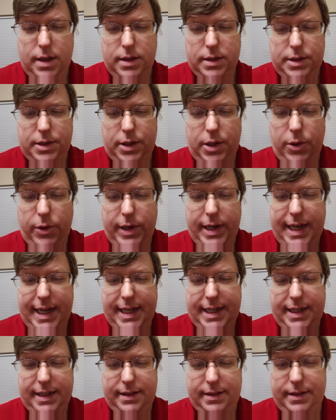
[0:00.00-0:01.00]
So go ahead
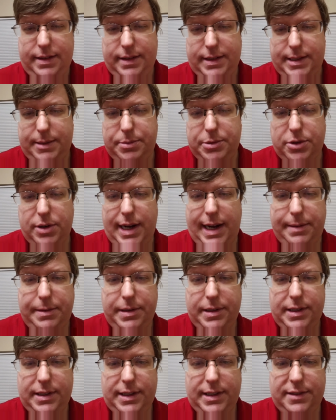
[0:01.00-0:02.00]
and subscribe to
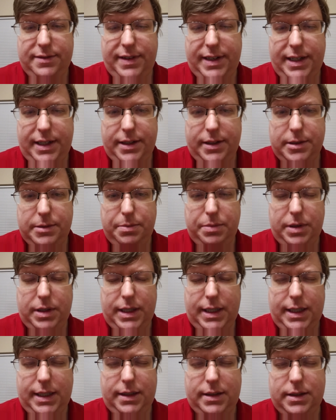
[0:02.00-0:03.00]
these videos,
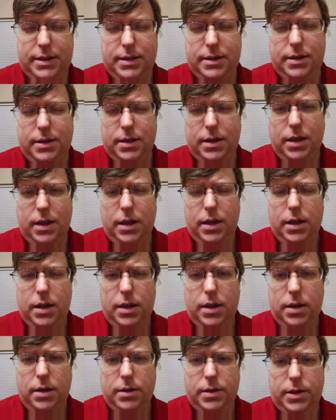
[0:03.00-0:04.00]
please.
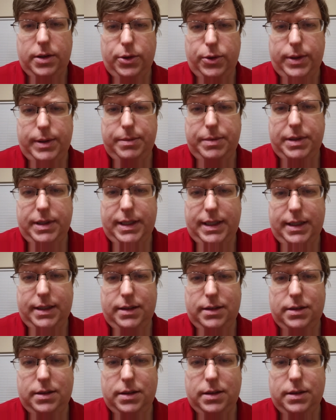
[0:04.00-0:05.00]
Do it, please.
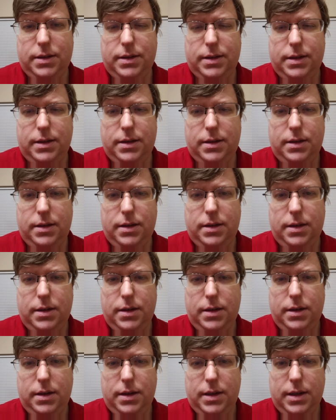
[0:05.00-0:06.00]

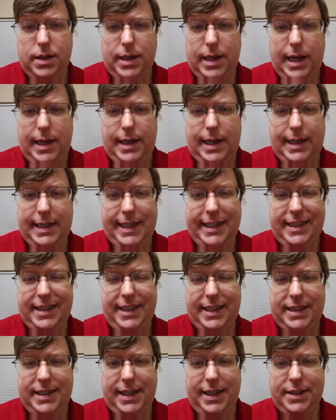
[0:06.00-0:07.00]
I need the
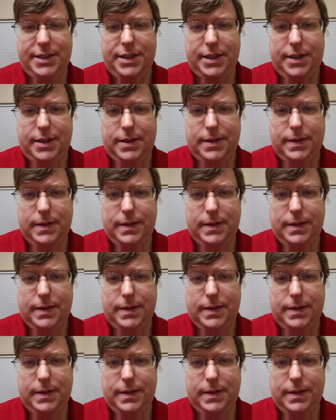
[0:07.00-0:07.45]
attention.